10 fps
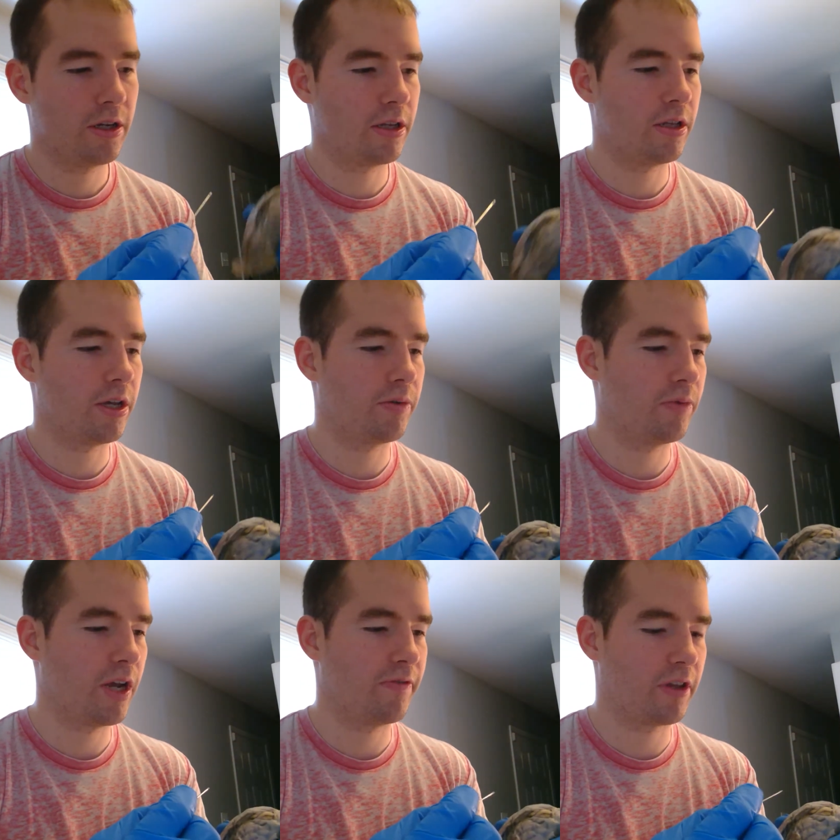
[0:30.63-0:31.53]
And then
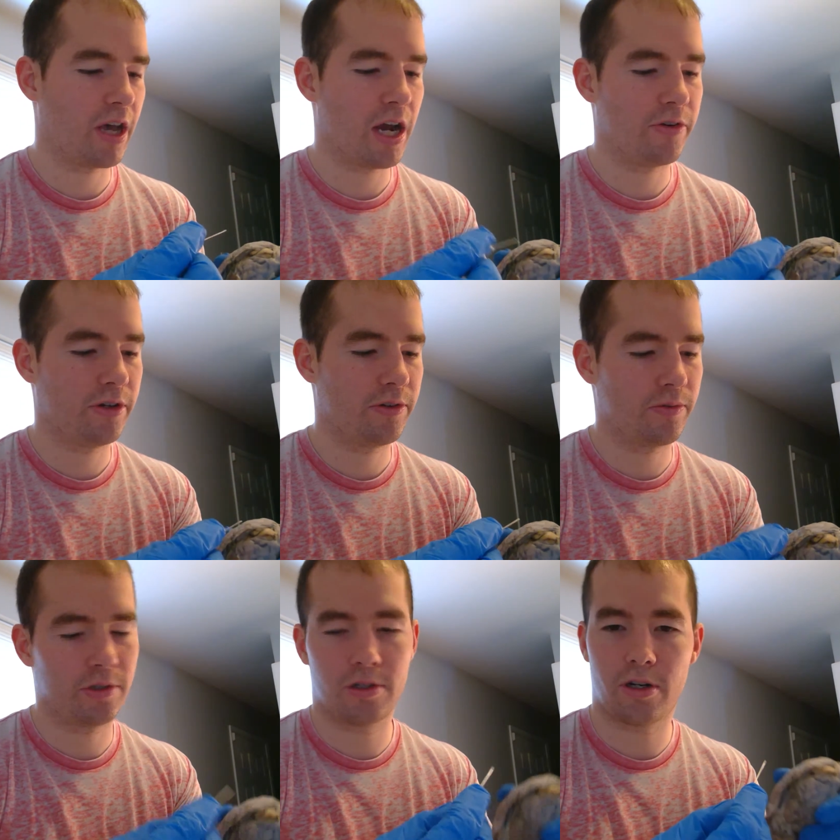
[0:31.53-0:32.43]
we have the gyrus,
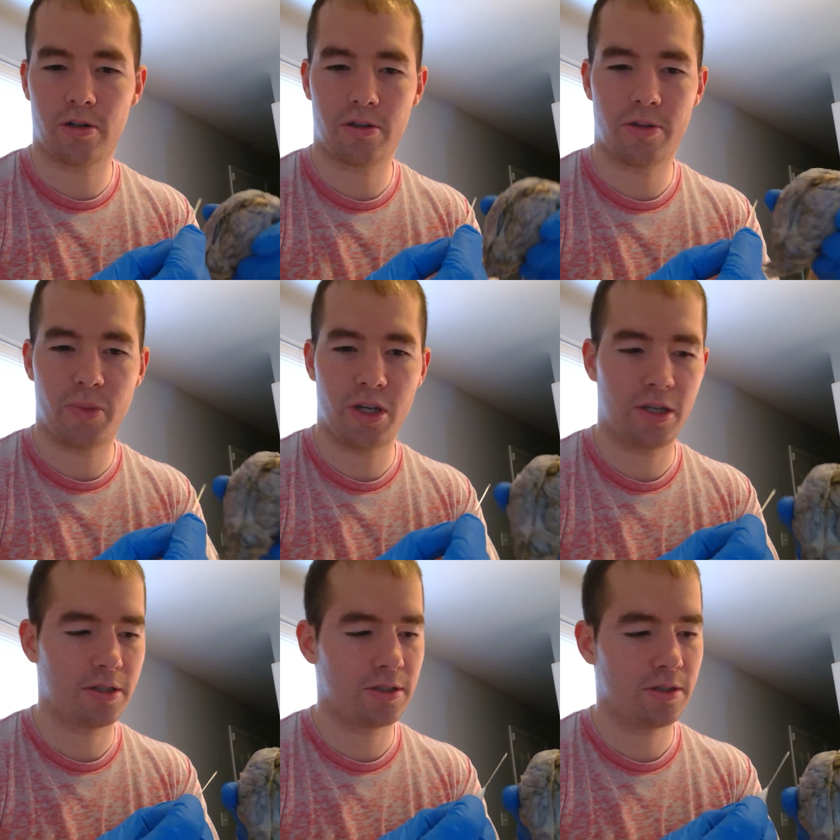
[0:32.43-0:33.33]
which are the
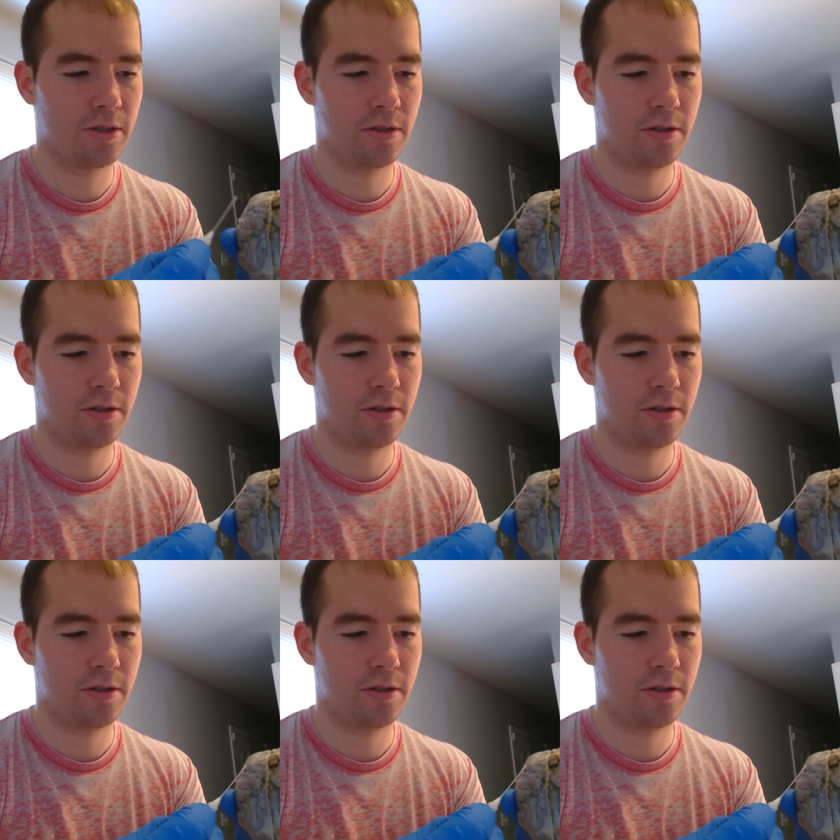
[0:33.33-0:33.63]
peaks.